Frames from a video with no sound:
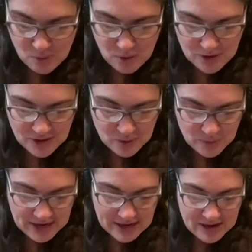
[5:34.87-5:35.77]
And the more
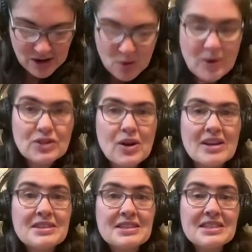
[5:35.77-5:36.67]
that we,
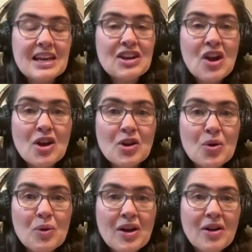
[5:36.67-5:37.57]
we trust and say,
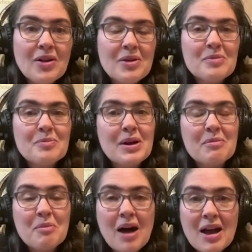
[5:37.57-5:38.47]
not your will,
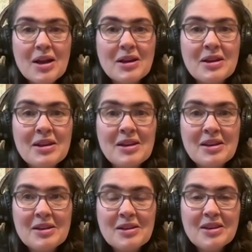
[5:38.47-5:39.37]
that mine,